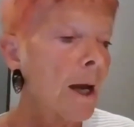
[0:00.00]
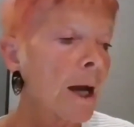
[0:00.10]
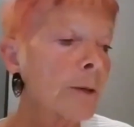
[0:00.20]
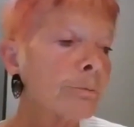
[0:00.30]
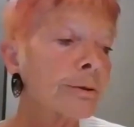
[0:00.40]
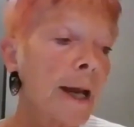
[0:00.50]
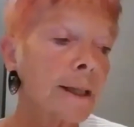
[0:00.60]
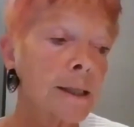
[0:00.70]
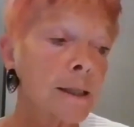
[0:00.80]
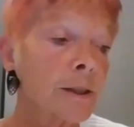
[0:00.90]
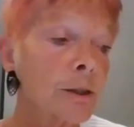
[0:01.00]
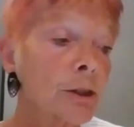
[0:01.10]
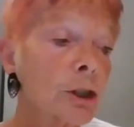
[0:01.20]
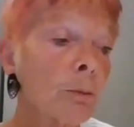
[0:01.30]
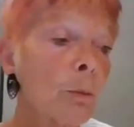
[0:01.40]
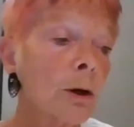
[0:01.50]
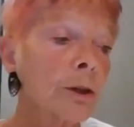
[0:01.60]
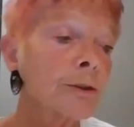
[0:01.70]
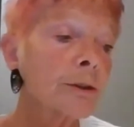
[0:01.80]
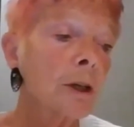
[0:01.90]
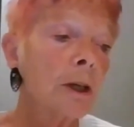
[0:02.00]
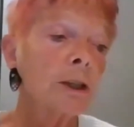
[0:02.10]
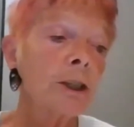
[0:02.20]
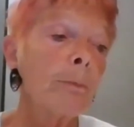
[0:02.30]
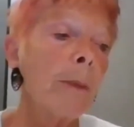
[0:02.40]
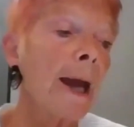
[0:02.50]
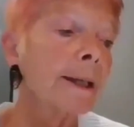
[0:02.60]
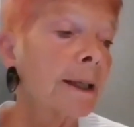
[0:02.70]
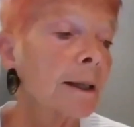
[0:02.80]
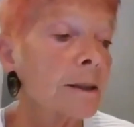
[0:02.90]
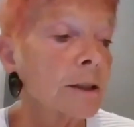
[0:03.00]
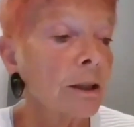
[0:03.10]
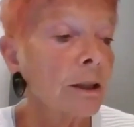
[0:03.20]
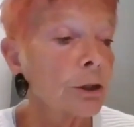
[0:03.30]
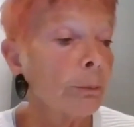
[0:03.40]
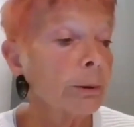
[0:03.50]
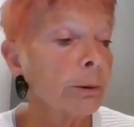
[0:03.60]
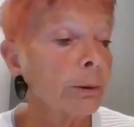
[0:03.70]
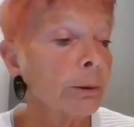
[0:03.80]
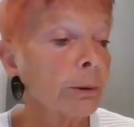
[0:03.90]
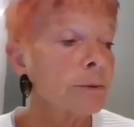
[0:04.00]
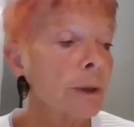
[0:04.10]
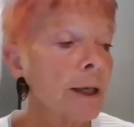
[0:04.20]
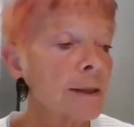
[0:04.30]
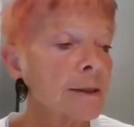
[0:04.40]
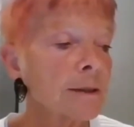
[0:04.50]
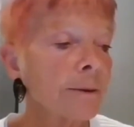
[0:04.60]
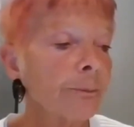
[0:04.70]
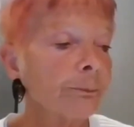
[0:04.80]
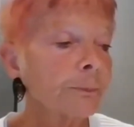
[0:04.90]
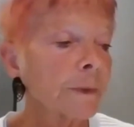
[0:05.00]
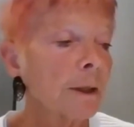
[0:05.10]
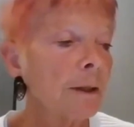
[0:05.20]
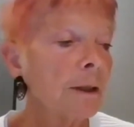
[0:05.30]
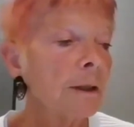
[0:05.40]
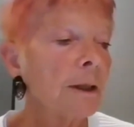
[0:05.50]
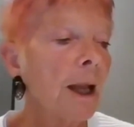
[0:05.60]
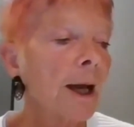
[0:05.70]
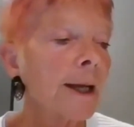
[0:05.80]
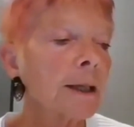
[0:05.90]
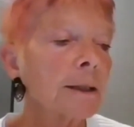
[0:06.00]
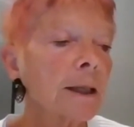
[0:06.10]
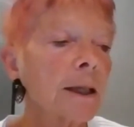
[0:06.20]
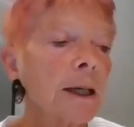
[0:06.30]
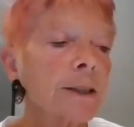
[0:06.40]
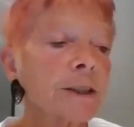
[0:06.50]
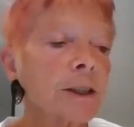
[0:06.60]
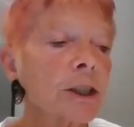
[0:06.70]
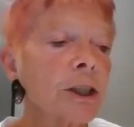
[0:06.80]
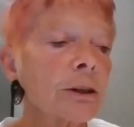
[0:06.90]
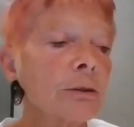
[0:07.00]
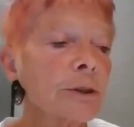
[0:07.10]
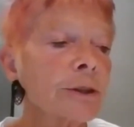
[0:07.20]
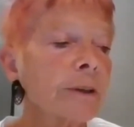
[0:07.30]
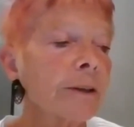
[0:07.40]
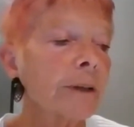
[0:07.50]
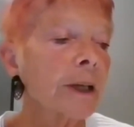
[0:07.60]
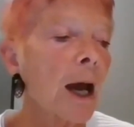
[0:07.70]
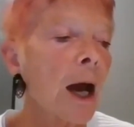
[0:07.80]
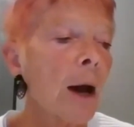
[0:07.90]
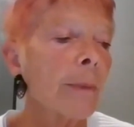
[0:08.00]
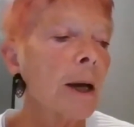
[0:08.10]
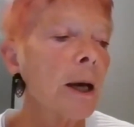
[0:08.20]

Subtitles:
Unpracticed as she was, she panicked and toppled sideways. Lying in the gutter, she thought of giving up,